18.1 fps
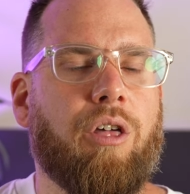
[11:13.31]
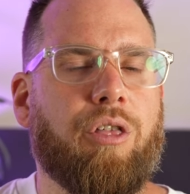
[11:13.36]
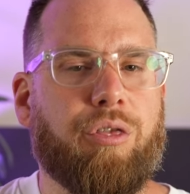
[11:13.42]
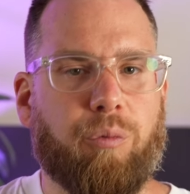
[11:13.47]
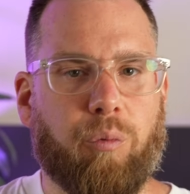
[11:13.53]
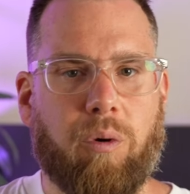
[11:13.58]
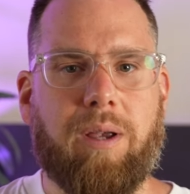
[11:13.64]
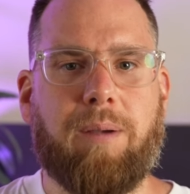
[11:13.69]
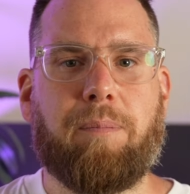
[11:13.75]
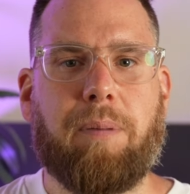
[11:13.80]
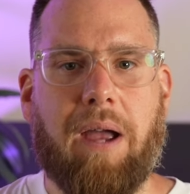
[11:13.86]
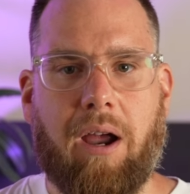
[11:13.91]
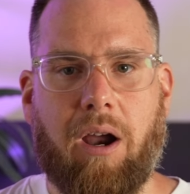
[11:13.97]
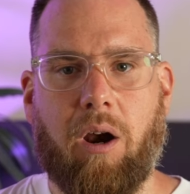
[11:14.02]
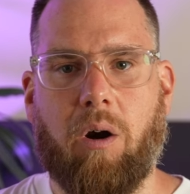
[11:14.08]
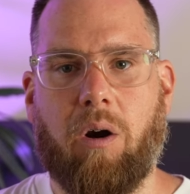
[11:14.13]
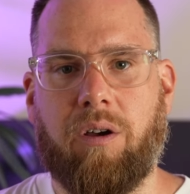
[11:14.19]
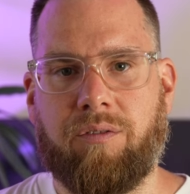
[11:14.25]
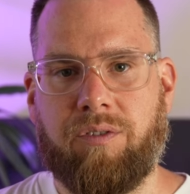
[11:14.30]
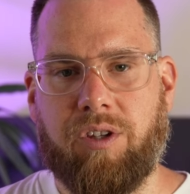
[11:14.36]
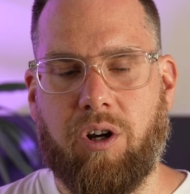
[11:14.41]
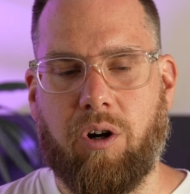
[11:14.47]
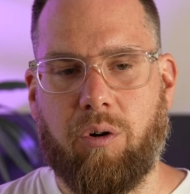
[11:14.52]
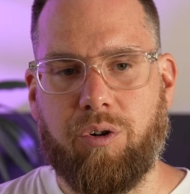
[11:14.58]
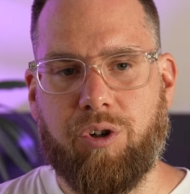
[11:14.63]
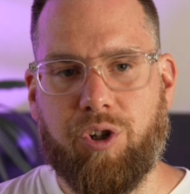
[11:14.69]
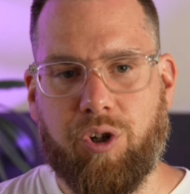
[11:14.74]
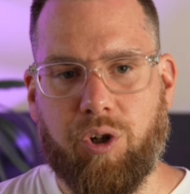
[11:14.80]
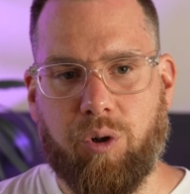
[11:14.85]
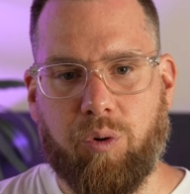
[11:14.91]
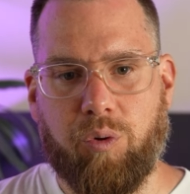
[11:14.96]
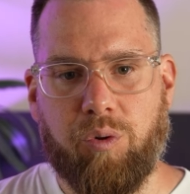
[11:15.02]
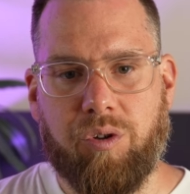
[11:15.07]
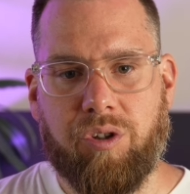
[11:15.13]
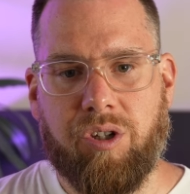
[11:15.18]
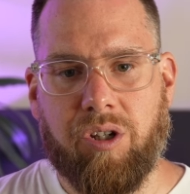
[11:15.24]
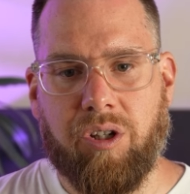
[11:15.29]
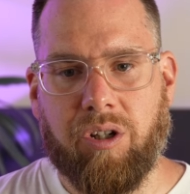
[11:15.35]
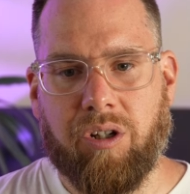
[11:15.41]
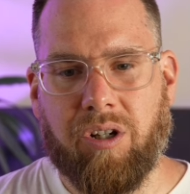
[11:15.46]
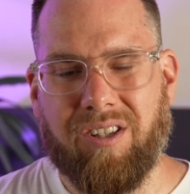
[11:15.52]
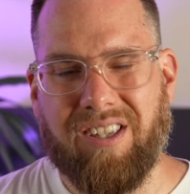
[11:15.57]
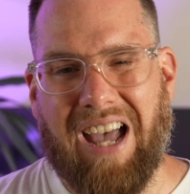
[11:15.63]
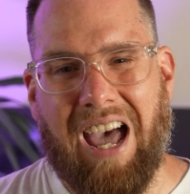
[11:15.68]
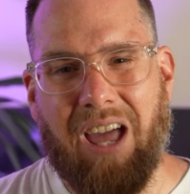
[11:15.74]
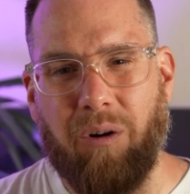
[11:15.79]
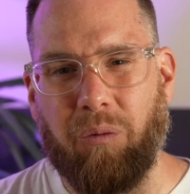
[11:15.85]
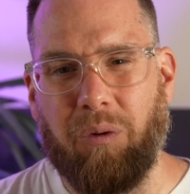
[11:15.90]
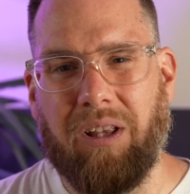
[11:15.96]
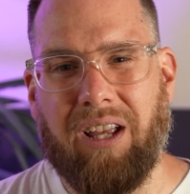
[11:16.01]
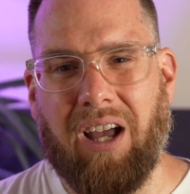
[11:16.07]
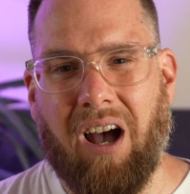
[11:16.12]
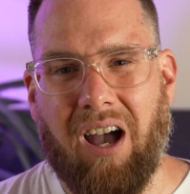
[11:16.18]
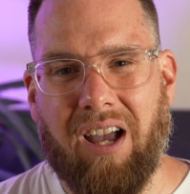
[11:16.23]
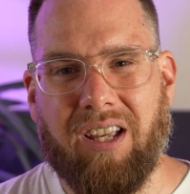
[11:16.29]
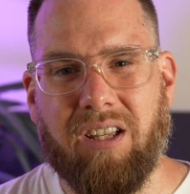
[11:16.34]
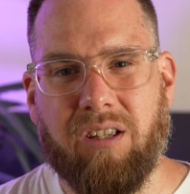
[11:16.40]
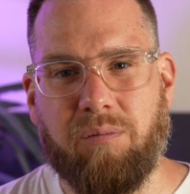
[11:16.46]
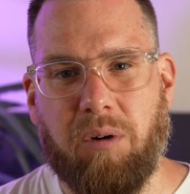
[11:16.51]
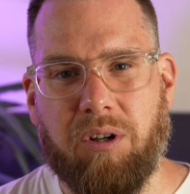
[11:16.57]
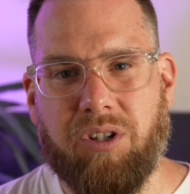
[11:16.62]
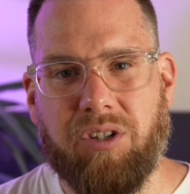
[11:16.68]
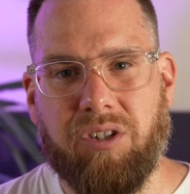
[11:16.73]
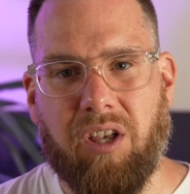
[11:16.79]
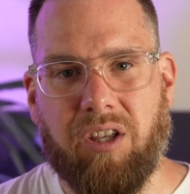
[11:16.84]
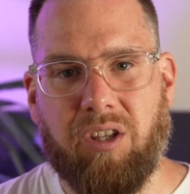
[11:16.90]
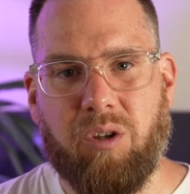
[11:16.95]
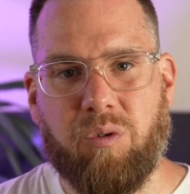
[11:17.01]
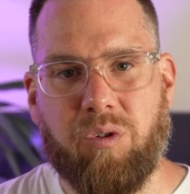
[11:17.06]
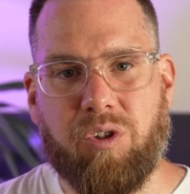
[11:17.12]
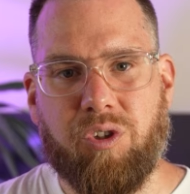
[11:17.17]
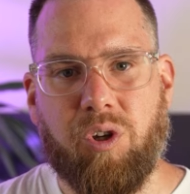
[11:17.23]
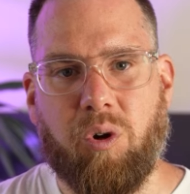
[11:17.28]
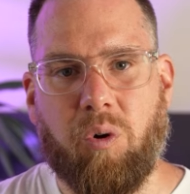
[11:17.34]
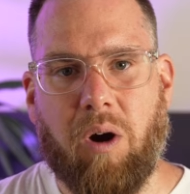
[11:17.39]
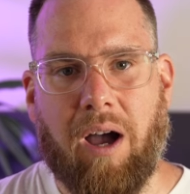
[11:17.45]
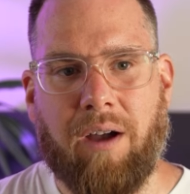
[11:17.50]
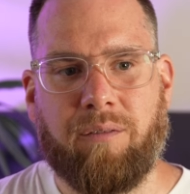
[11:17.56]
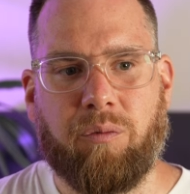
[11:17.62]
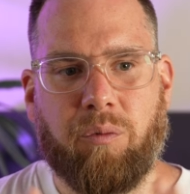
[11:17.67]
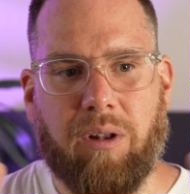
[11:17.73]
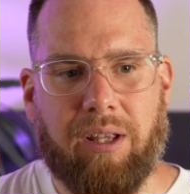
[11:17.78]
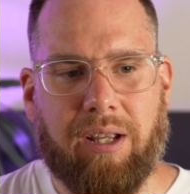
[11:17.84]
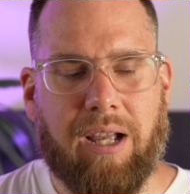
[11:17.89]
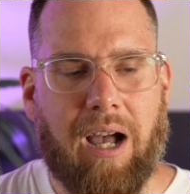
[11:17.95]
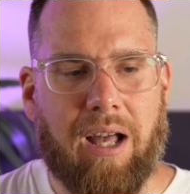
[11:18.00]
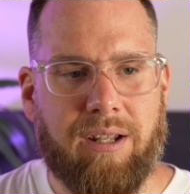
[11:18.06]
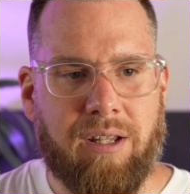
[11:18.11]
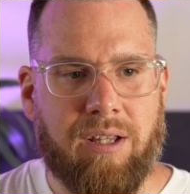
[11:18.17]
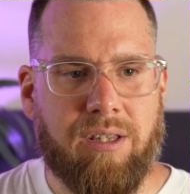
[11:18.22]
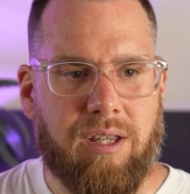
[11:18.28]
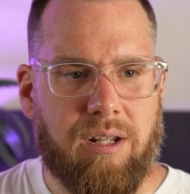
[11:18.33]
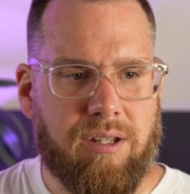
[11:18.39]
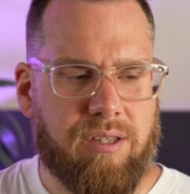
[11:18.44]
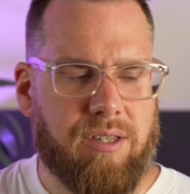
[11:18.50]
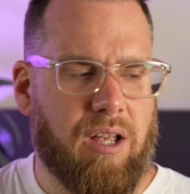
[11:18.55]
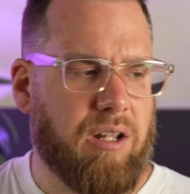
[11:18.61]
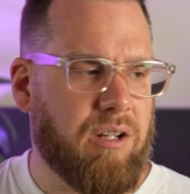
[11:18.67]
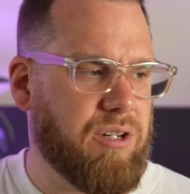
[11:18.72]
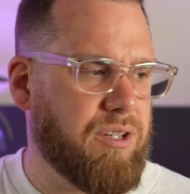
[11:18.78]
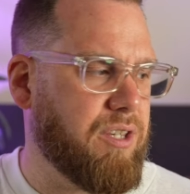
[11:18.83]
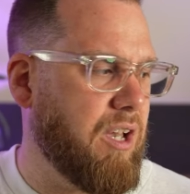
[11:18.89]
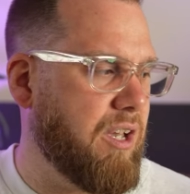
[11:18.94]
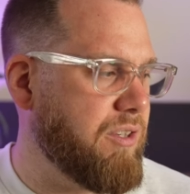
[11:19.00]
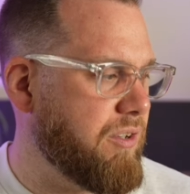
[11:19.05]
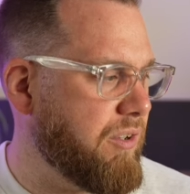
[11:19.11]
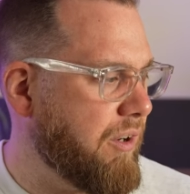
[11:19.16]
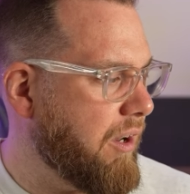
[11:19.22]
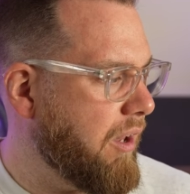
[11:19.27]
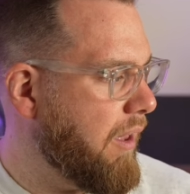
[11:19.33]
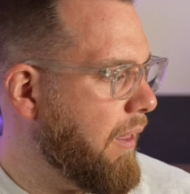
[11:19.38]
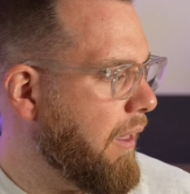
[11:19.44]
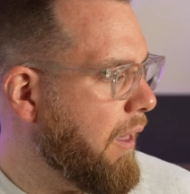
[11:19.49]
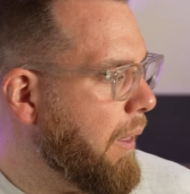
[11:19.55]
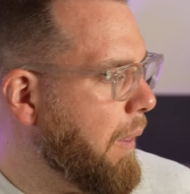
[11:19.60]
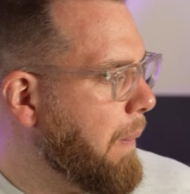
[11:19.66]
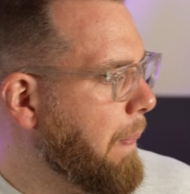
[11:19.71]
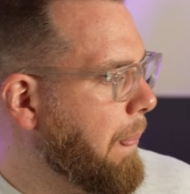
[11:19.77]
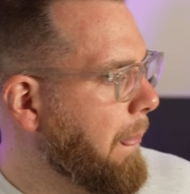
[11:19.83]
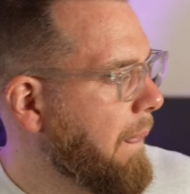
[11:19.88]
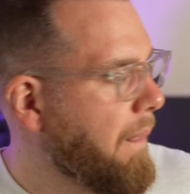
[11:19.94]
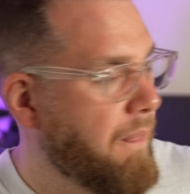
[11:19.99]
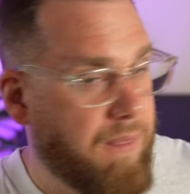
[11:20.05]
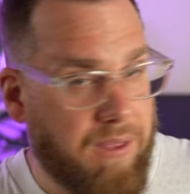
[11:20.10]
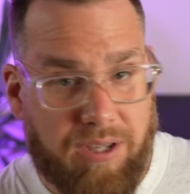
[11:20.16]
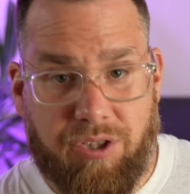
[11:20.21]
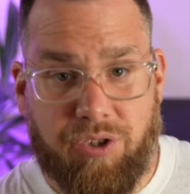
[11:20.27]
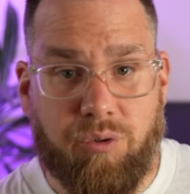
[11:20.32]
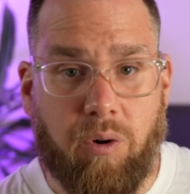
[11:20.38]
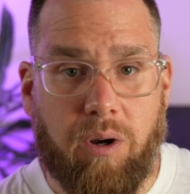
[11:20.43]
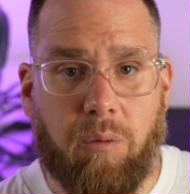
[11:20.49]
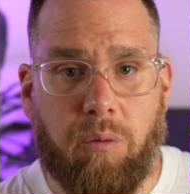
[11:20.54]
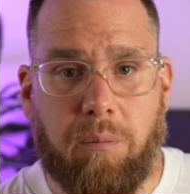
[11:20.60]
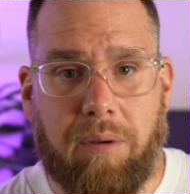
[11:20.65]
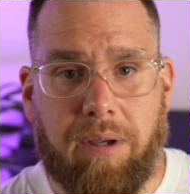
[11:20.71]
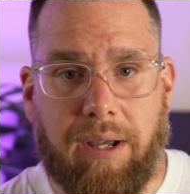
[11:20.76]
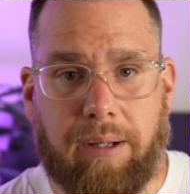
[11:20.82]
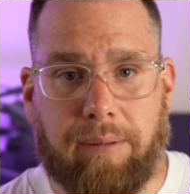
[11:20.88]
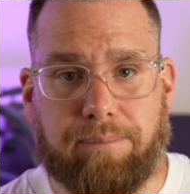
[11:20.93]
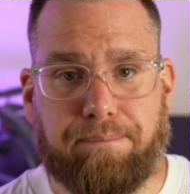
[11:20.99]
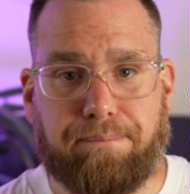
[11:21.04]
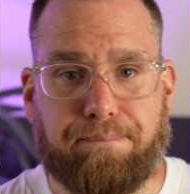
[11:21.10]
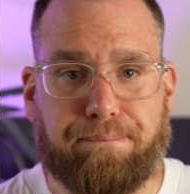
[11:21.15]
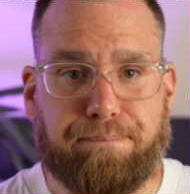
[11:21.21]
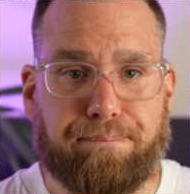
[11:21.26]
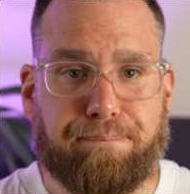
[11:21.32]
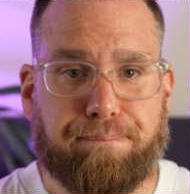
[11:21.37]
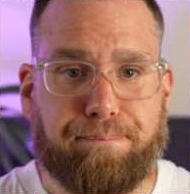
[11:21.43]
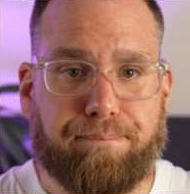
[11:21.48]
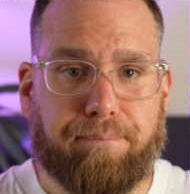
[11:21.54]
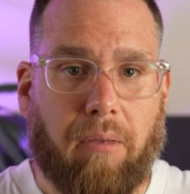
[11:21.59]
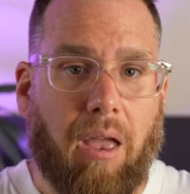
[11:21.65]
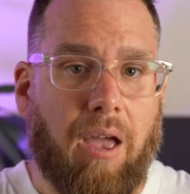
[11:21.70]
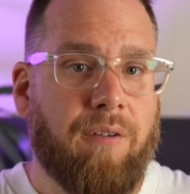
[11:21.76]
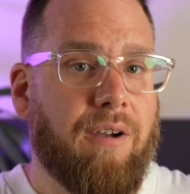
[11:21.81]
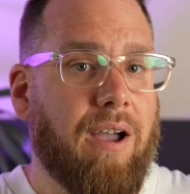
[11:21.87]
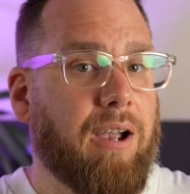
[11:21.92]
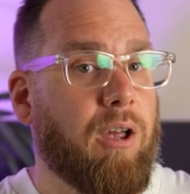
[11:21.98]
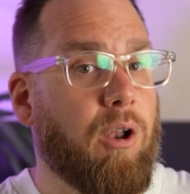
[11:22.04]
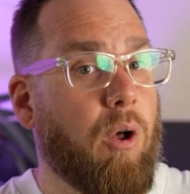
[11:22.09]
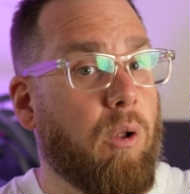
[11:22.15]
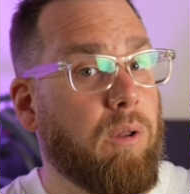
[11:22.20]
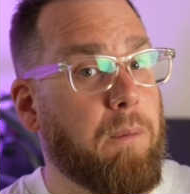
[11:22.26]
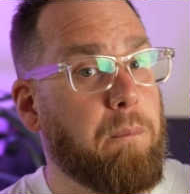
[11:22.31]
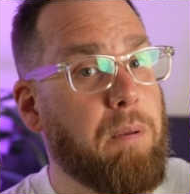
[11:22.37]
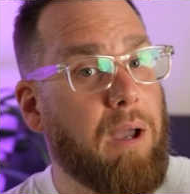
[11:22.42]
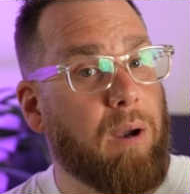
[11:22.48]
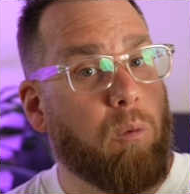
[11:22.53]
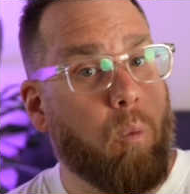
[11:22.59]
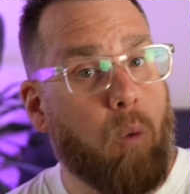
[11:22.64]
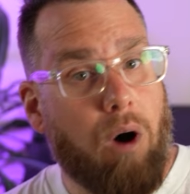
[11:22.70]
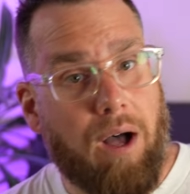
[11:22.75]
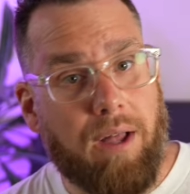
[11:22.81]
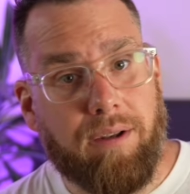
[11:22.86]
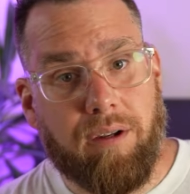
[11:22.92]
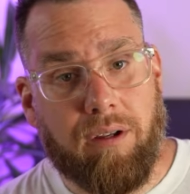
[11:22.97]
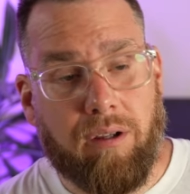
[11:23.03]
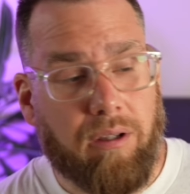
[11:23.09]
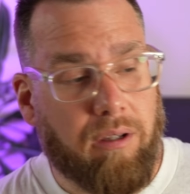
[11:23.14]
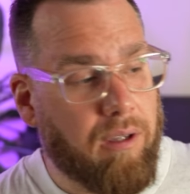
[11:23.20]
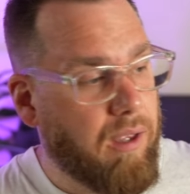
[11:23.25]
three pair of Xero shoes, because I don't really hike as much as I used to, I've really gotten into the cellar sizer, this three would be it. If I could only pick one,